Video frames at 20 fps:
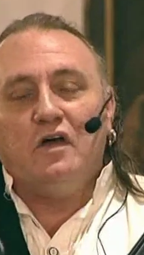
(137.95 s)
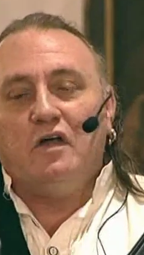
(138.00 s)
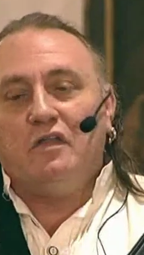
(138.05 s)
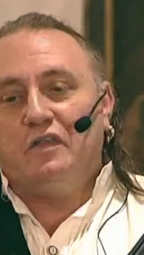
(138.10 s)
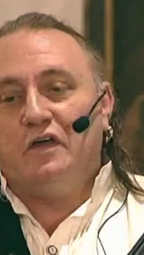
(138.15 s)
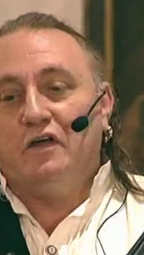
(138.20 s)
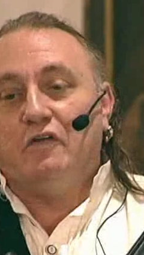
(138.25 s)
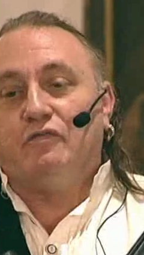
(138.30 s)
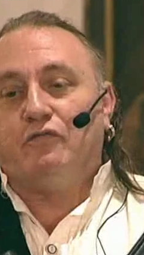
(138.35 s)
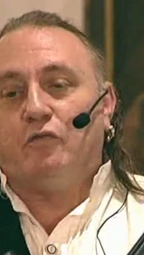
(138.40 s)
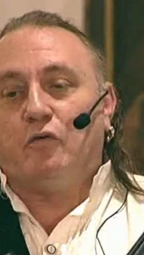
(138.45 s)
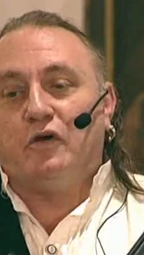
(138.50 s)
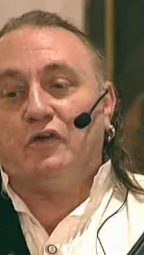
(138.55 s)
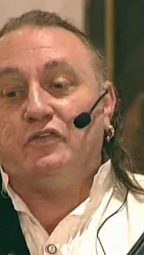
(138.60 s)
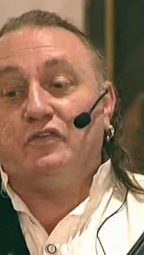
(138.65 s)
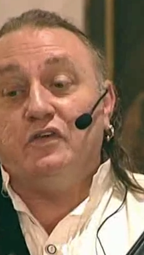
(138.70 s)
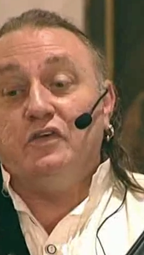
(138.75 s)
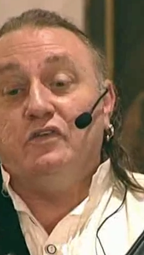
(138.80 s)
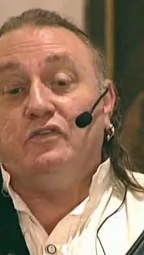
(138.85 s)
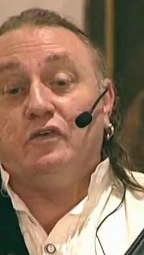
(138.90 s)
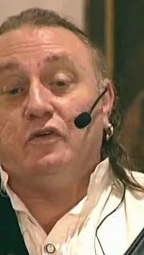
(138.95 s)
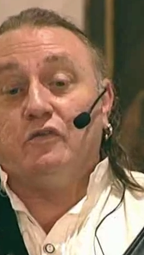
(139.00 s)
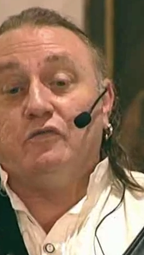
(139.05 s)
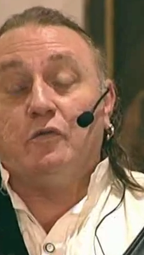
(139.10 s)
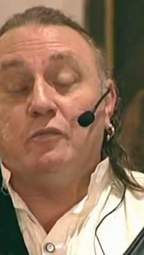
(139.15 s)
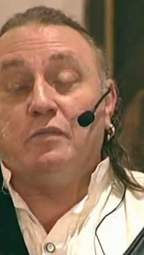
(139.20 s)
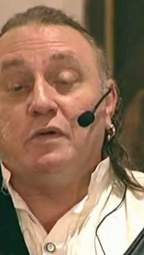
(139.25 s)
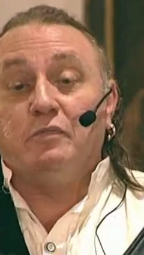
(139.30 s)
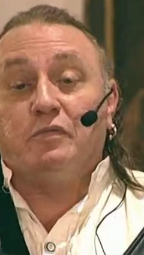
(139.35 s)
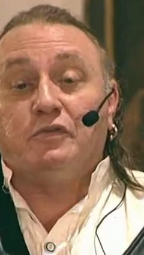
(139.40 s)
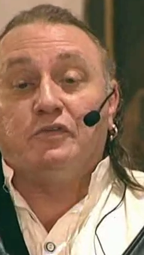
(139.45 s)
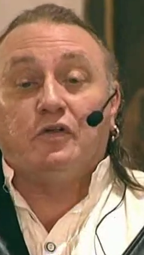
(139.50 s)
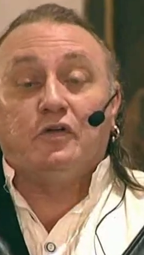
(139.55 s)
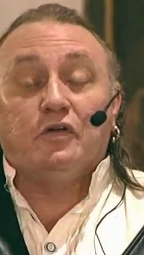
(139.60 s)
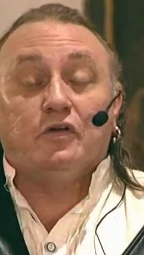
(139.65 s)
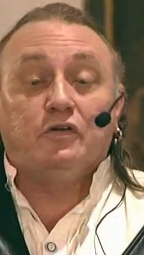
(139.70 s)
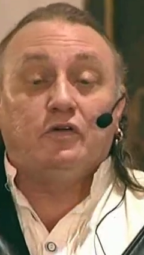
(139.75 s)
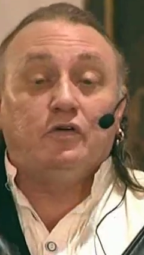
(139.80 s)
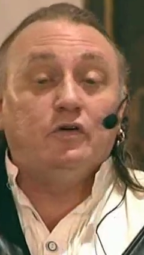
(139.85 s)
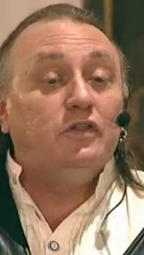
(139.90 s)
Therefore, it's easier for people to
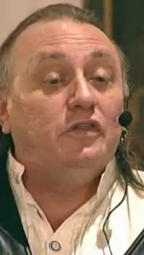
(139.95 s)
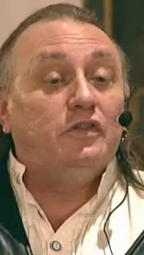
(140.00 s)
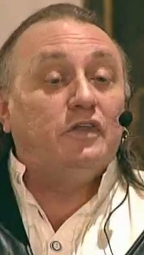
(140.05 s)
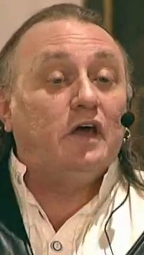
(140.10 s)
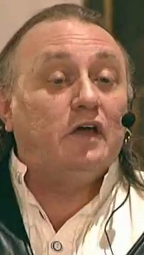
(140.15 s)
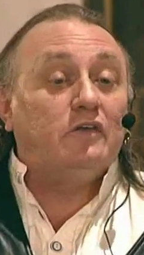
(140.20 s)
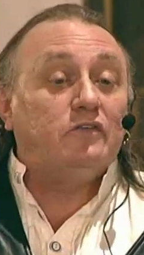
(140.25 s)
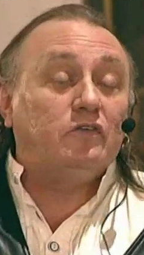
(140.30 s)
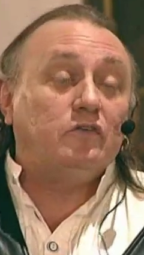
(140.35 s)
learn good things